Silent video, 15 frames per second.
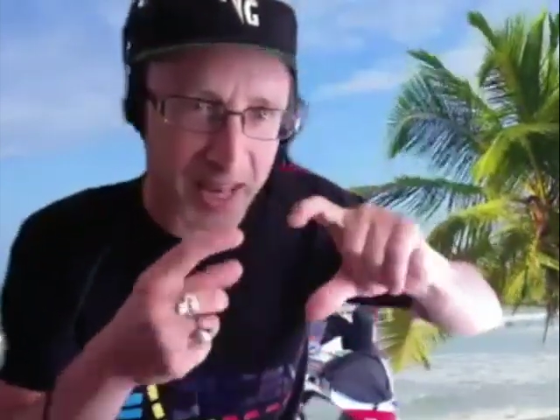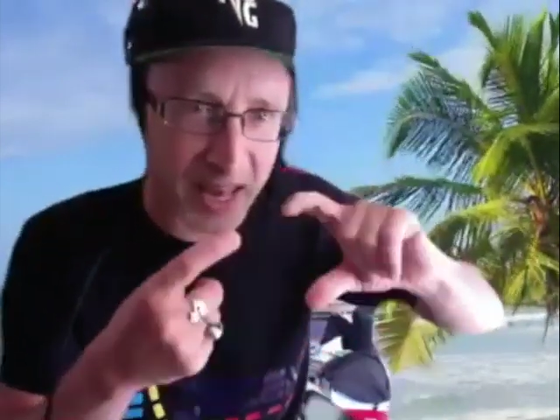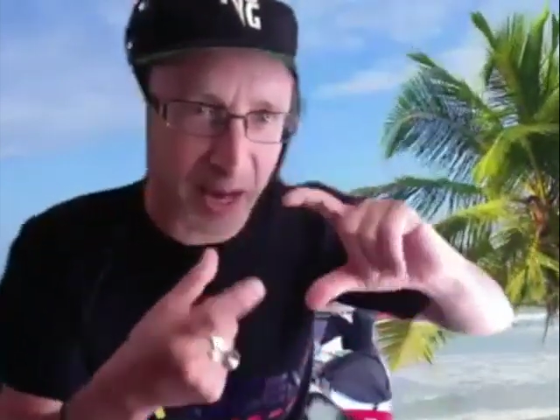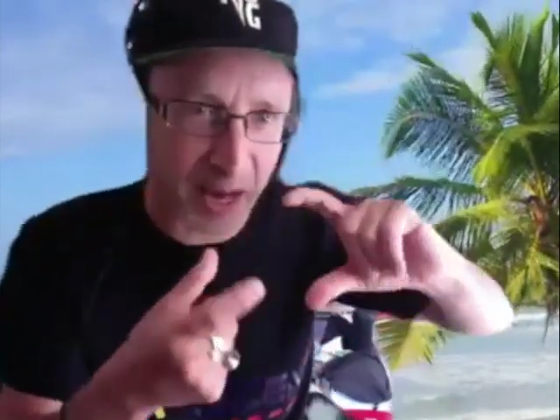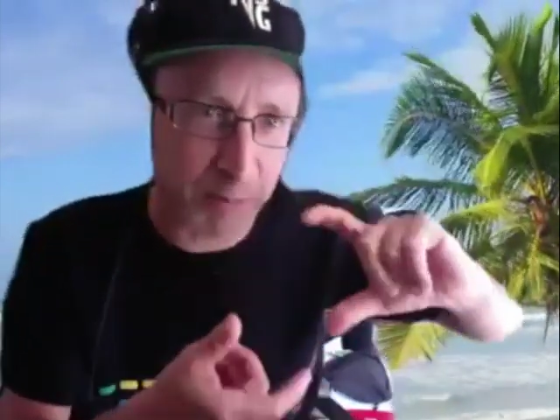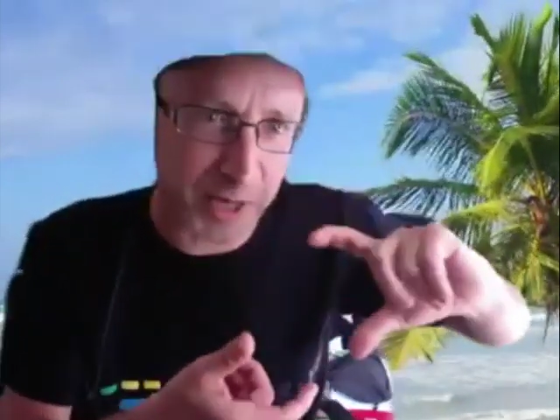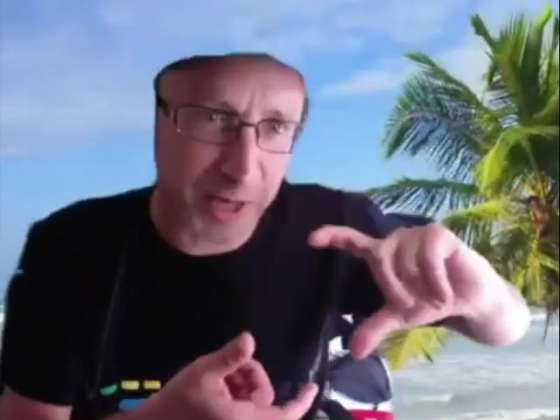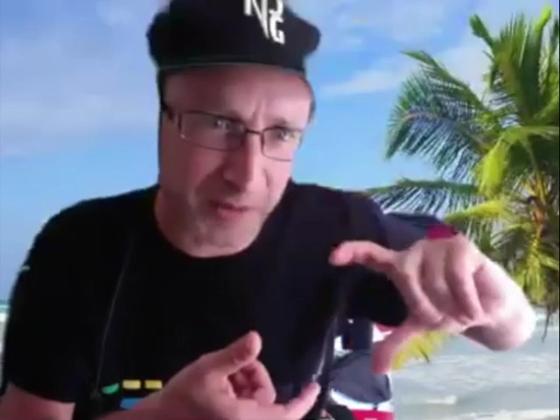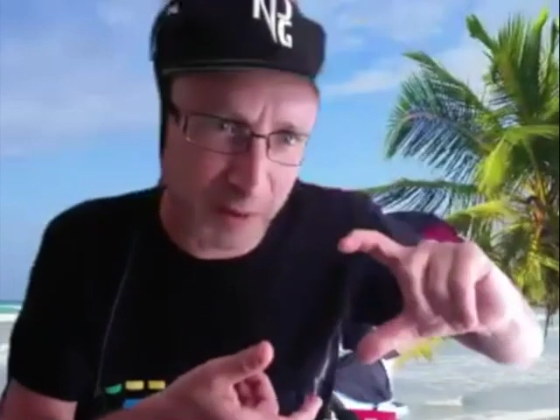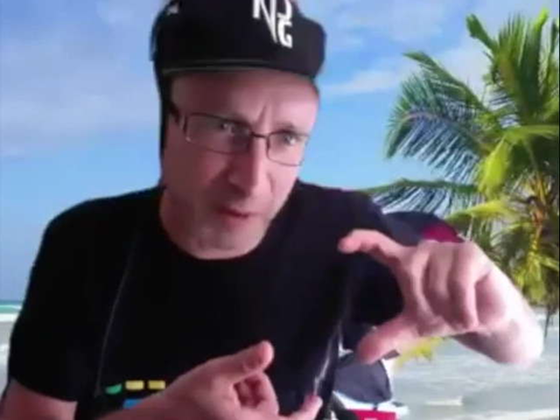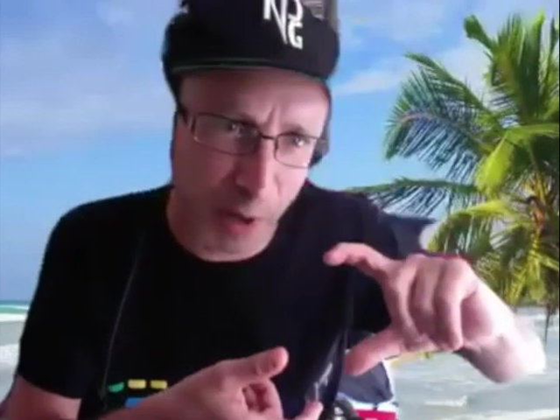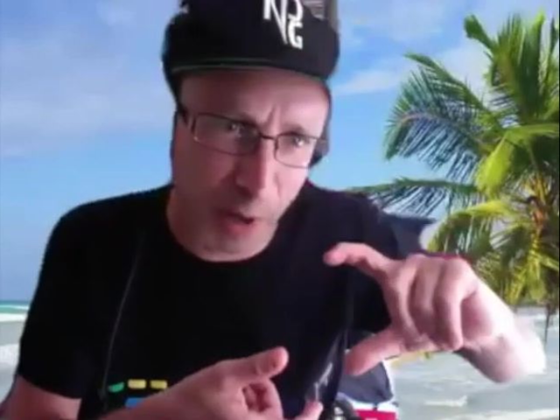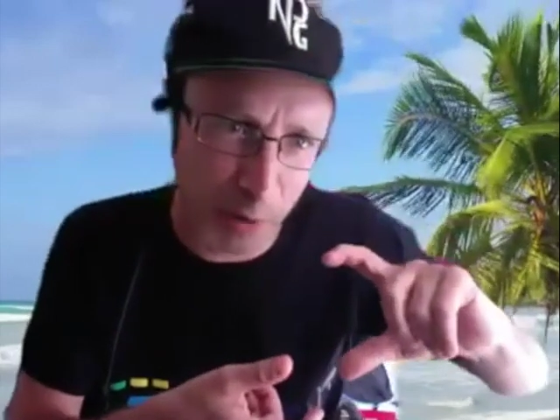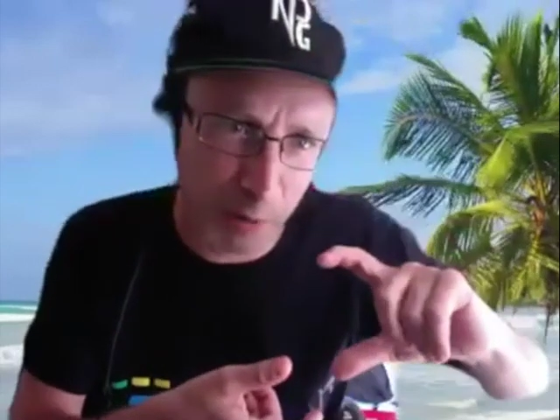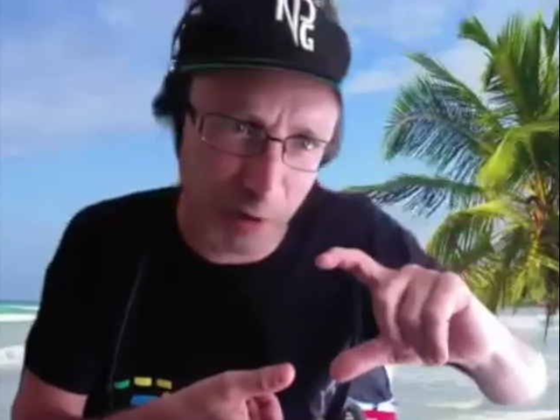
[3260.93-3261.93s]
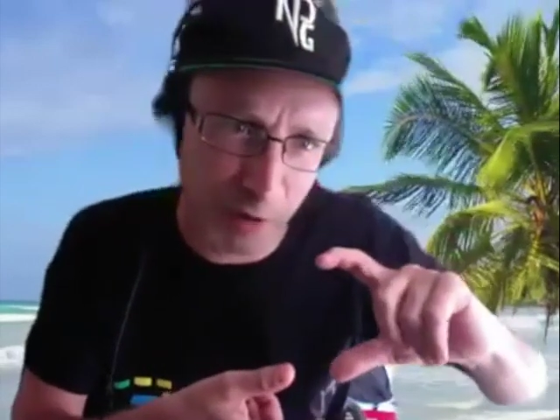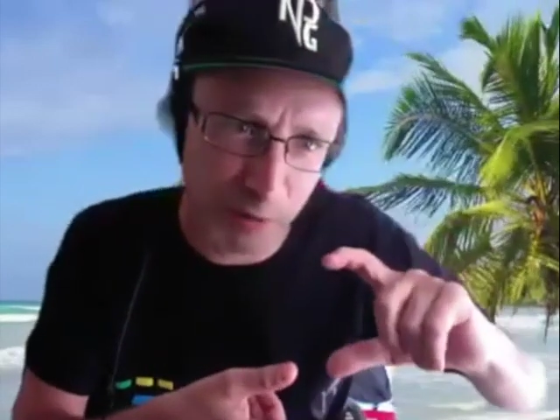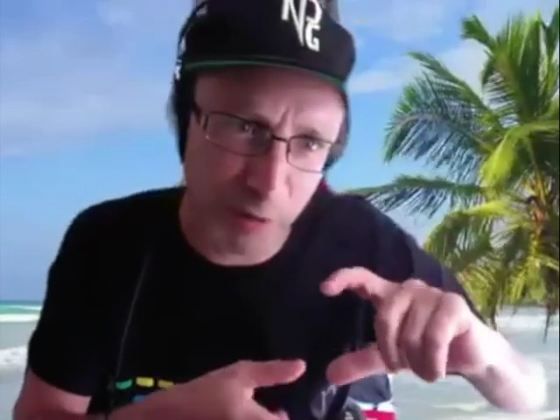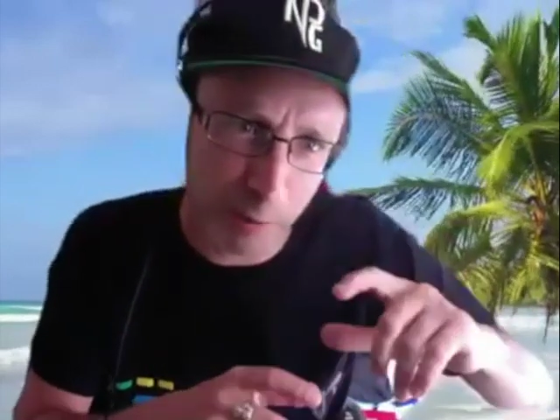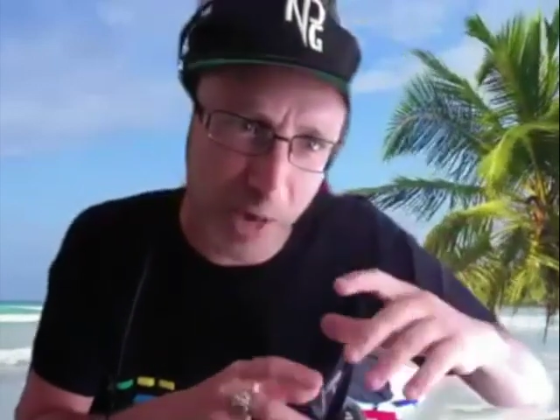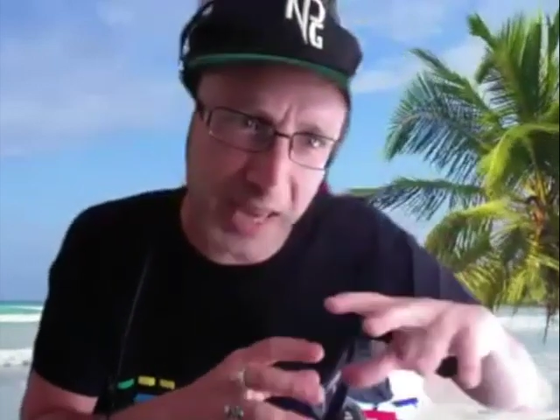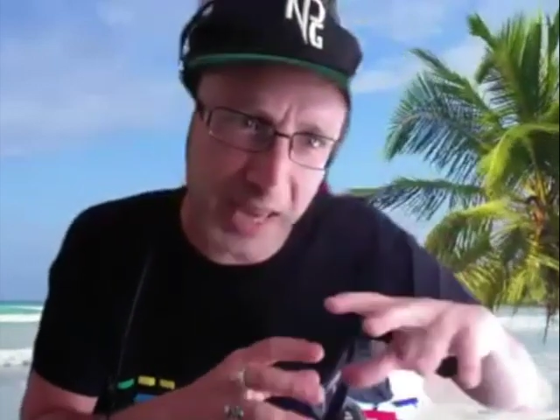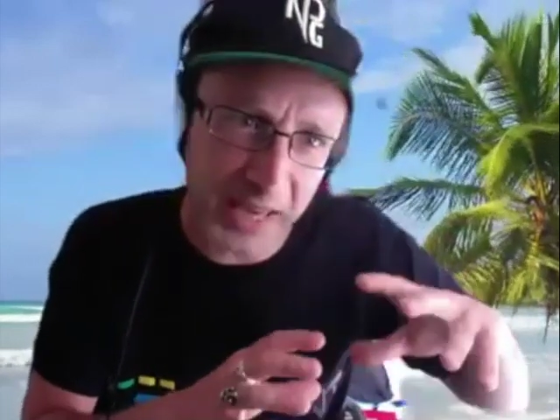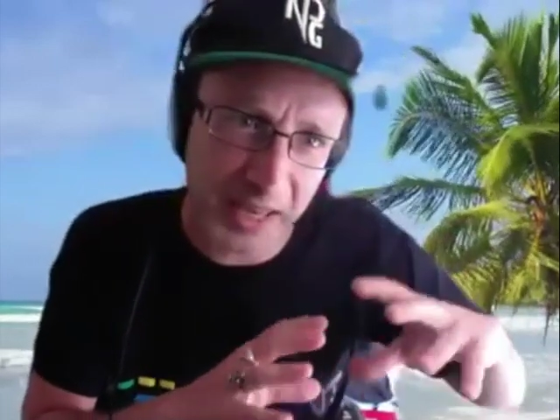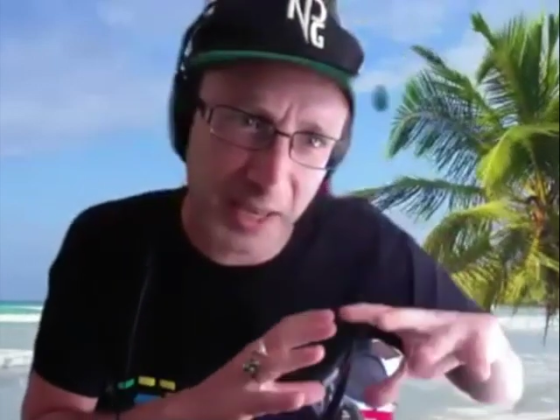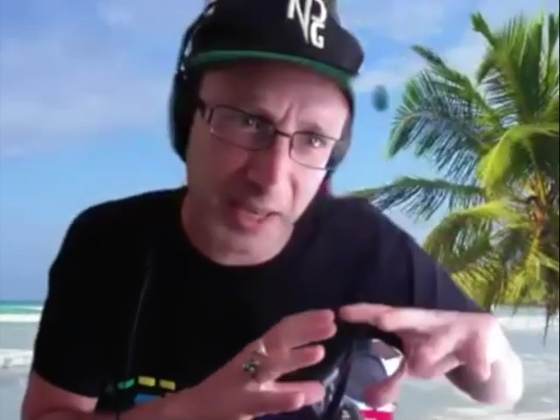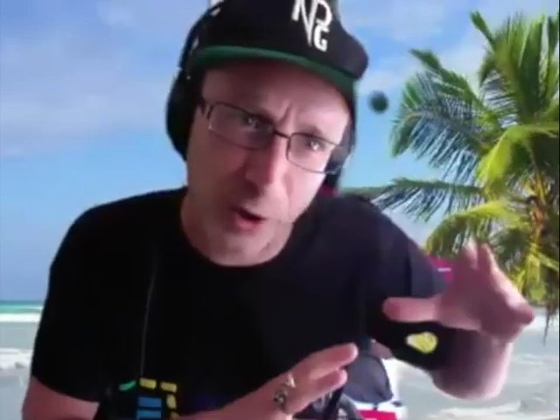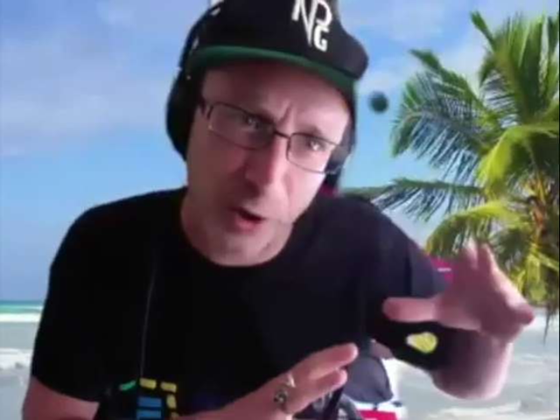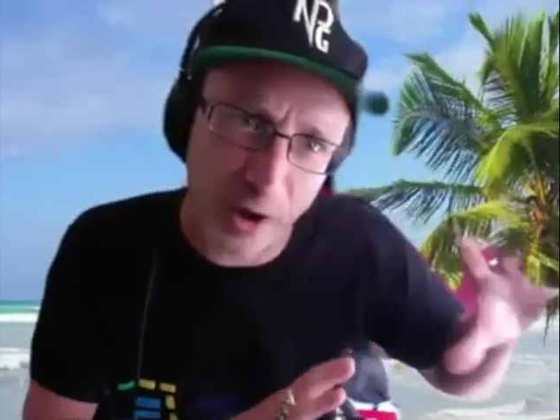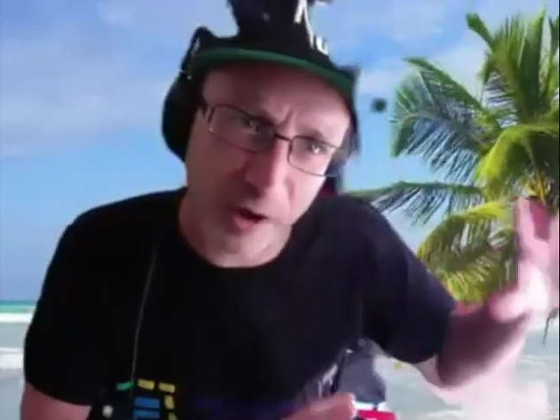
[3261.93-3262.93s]
and be in the moment of the making
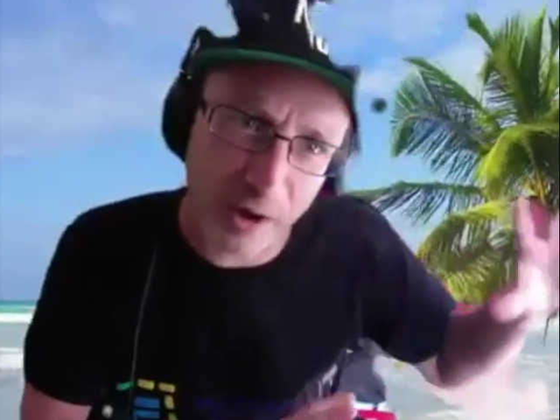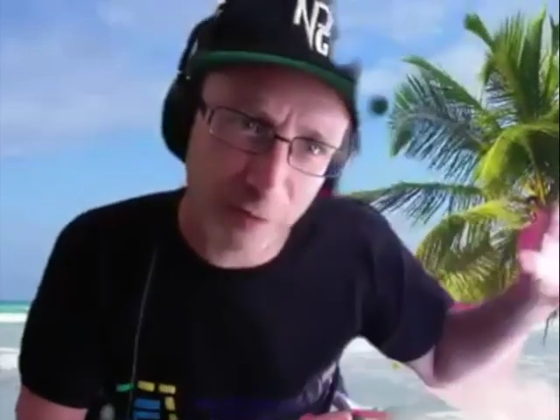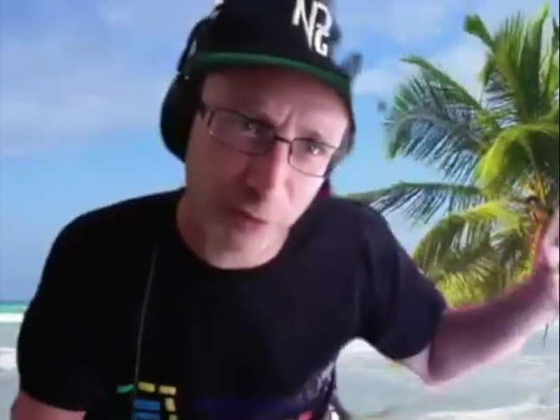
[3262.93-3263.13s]
and not have